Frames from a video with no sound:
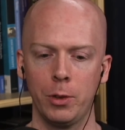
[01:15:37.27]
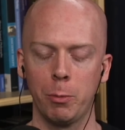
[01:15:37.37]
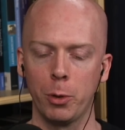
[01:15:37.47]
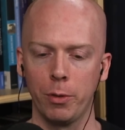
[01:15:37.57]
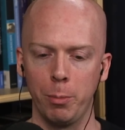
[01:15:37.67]

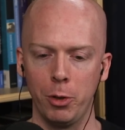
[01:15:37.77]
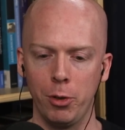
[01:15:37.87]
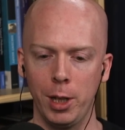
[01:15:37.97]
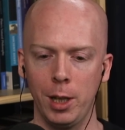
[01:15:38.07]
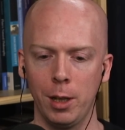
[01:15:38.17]
some sort of
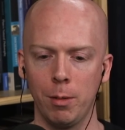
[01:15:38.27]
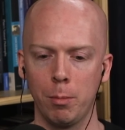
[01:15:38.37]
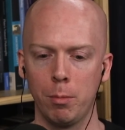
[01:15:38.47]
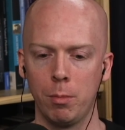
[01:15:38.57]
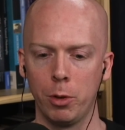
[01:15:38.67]

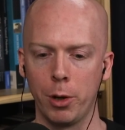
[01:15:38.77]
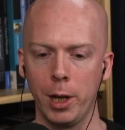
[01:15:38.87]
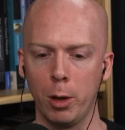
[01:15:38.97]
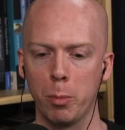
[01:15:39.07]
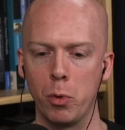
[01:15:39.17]
machine
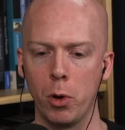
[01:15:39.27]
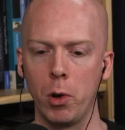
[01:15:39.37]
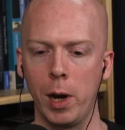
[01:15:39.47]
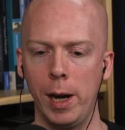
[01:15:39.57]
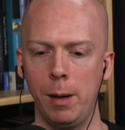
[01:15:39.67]
learning or
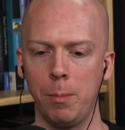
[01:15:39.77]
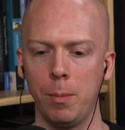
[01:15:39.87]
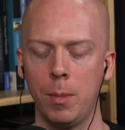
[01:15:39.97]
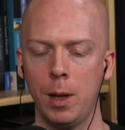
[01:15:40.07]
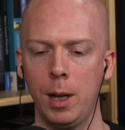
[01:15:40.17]
program.